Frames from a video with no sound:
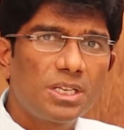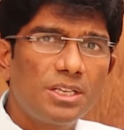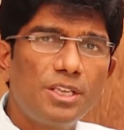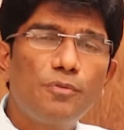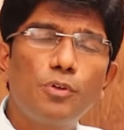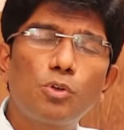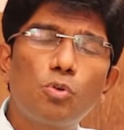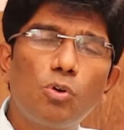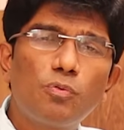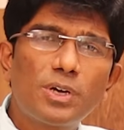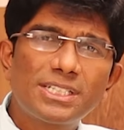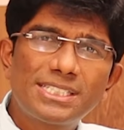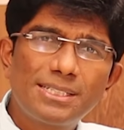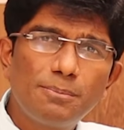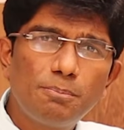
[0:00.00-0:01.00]
if you go
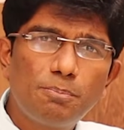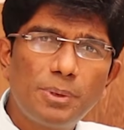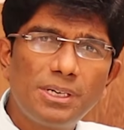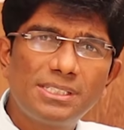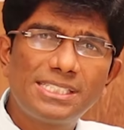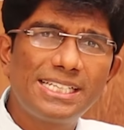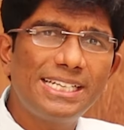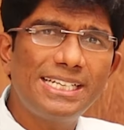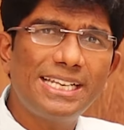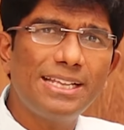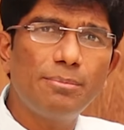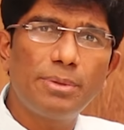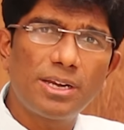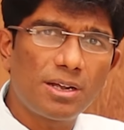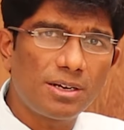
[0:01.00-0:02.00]
for simple
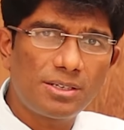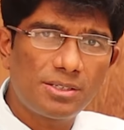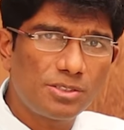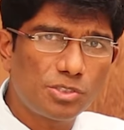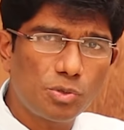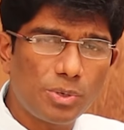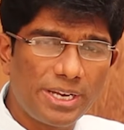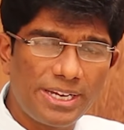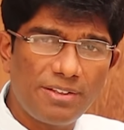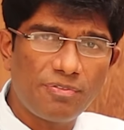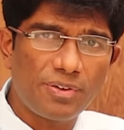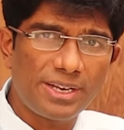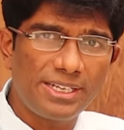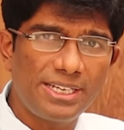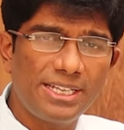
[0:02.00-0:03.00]
CT, may not show any
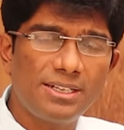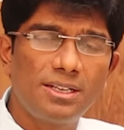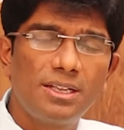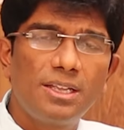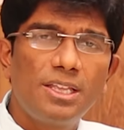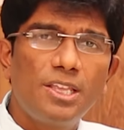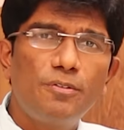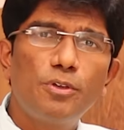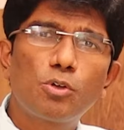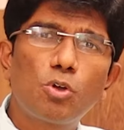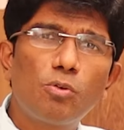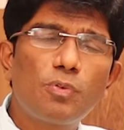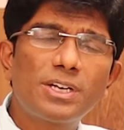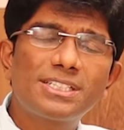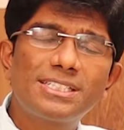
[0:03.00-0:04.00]
finding. If you
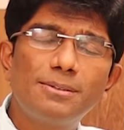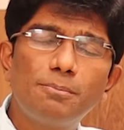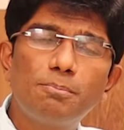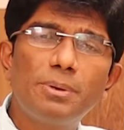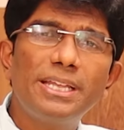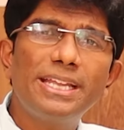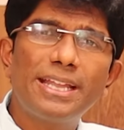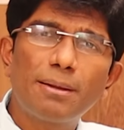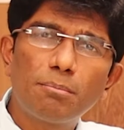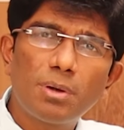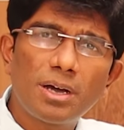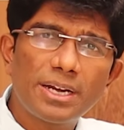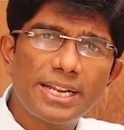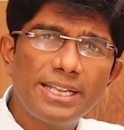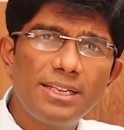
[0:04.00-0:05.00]
go for simply
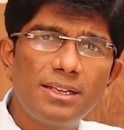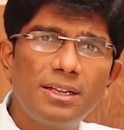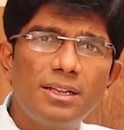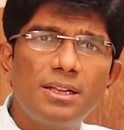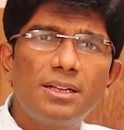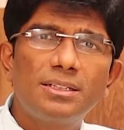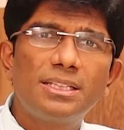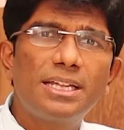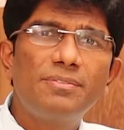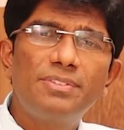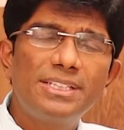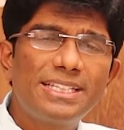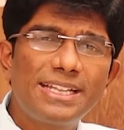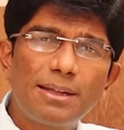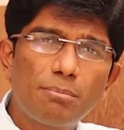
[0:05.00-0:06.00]
MRI, then
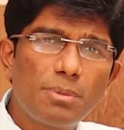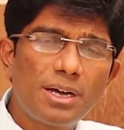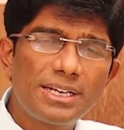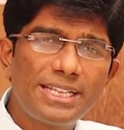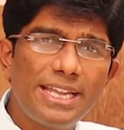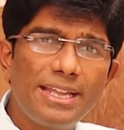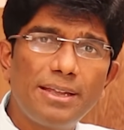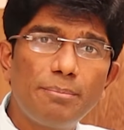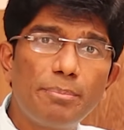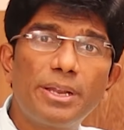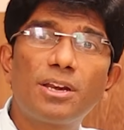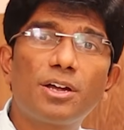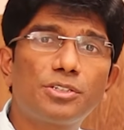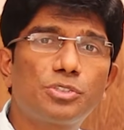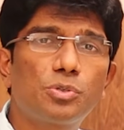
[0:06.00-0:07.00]
with MRA may
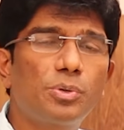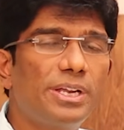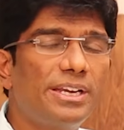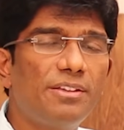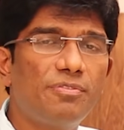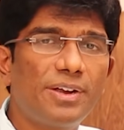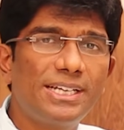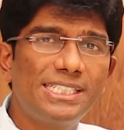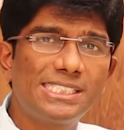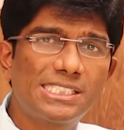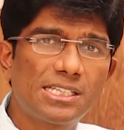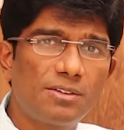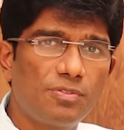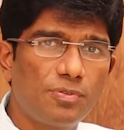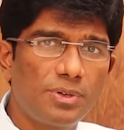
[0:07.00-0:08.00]
not show any
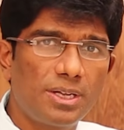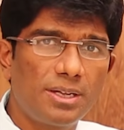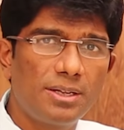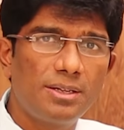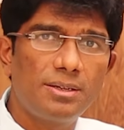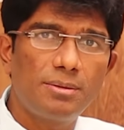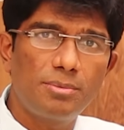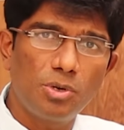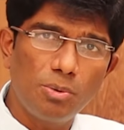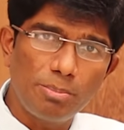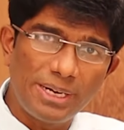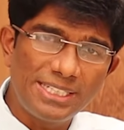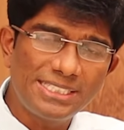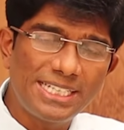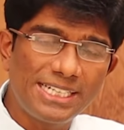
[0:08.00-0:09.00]
findings of
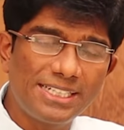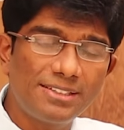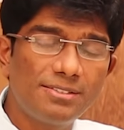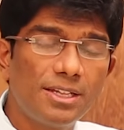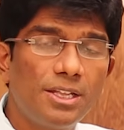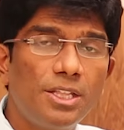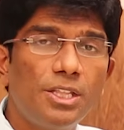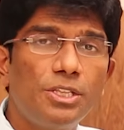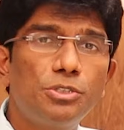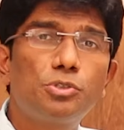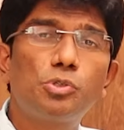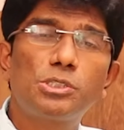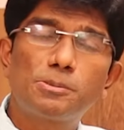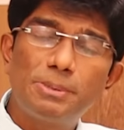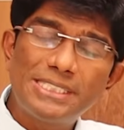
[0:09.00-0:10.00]
meningitis. You
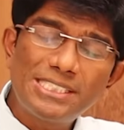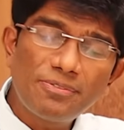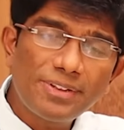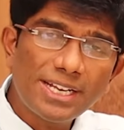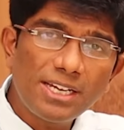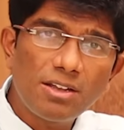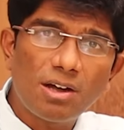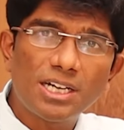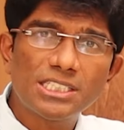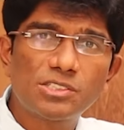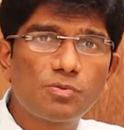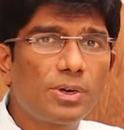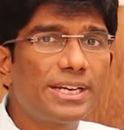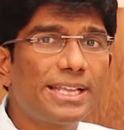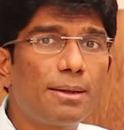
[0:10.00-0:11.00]
should specifically
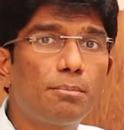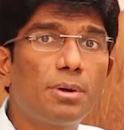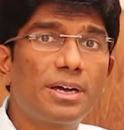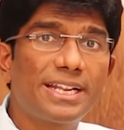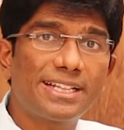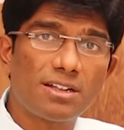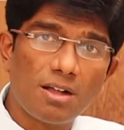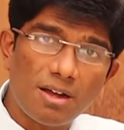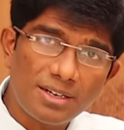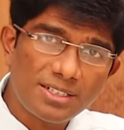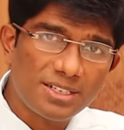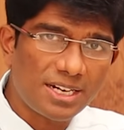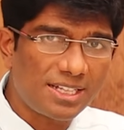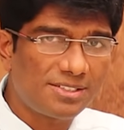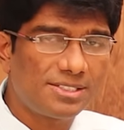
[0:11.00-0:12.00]
ask for MRI
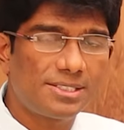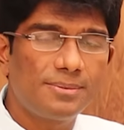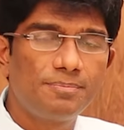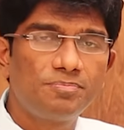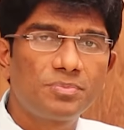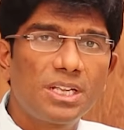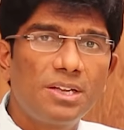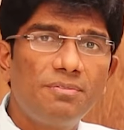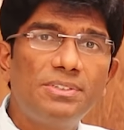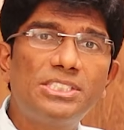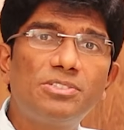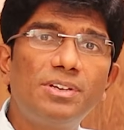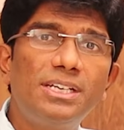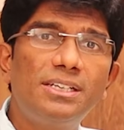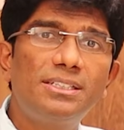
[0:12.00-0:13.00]
contrast,
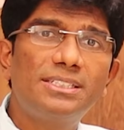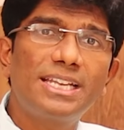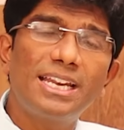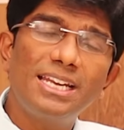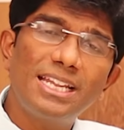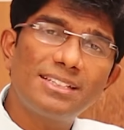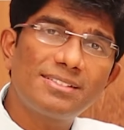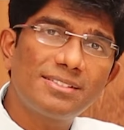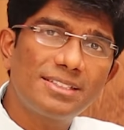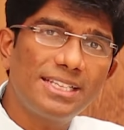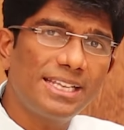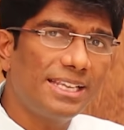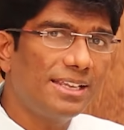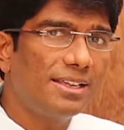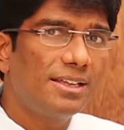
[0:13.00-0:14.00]
which will tell us
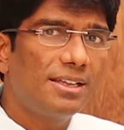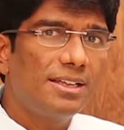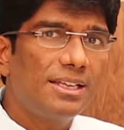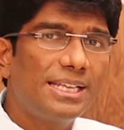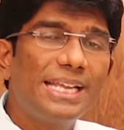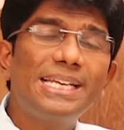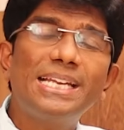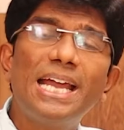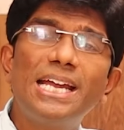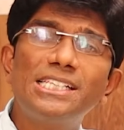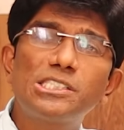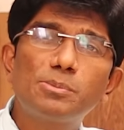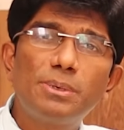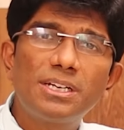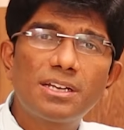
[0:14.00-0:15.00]
the
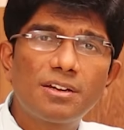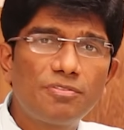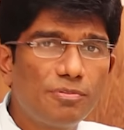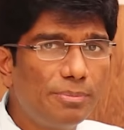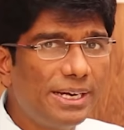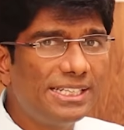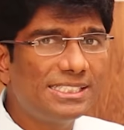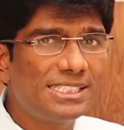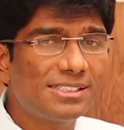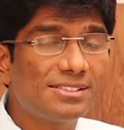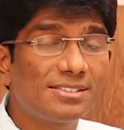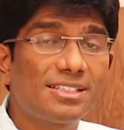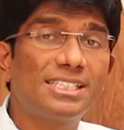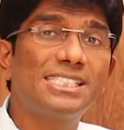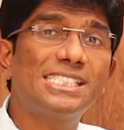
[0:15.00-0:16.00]
enhancement of meninges
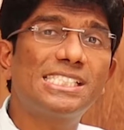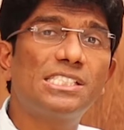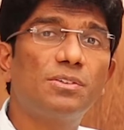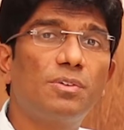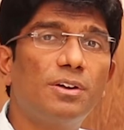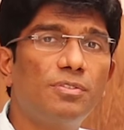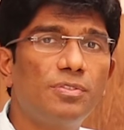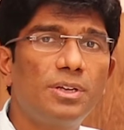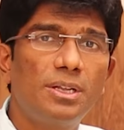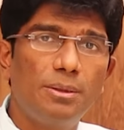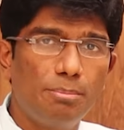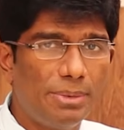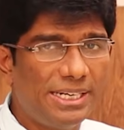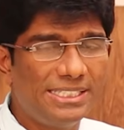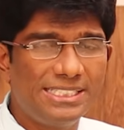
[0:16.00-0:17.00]
suggestive of
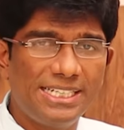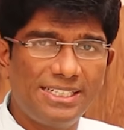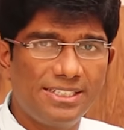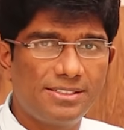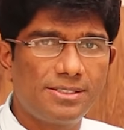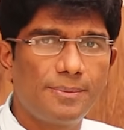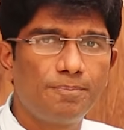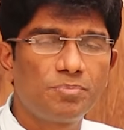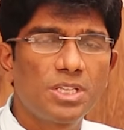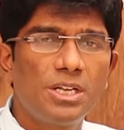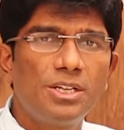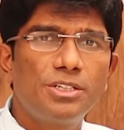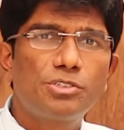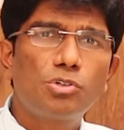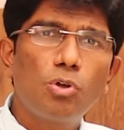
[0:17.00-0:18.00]
meningitis.
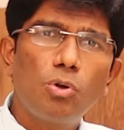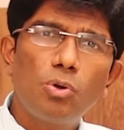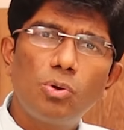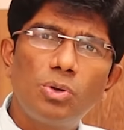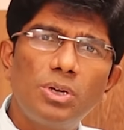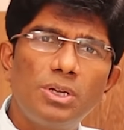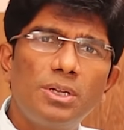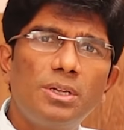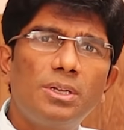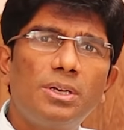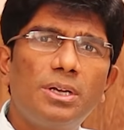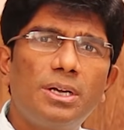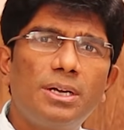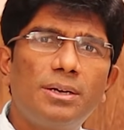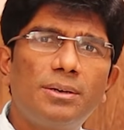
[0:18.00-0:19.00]
So
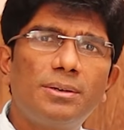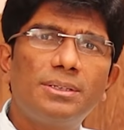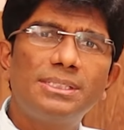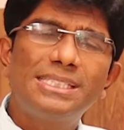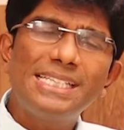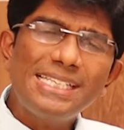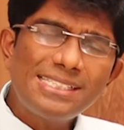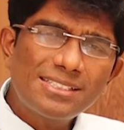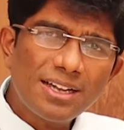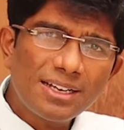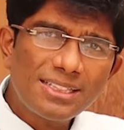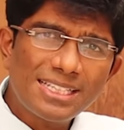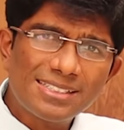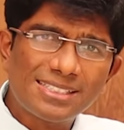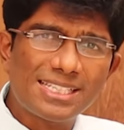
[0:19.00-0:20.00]
these
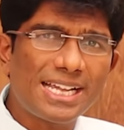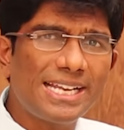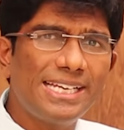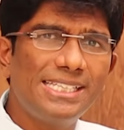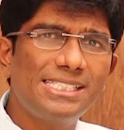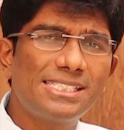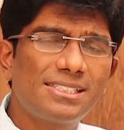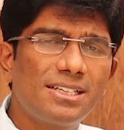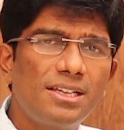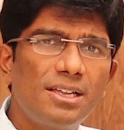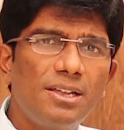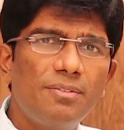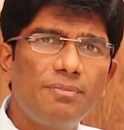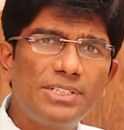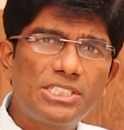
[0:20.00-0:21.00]
are the signs
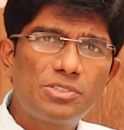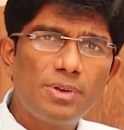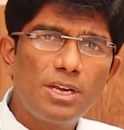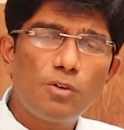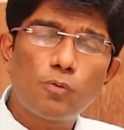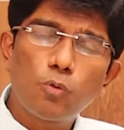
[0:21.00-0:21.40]
which will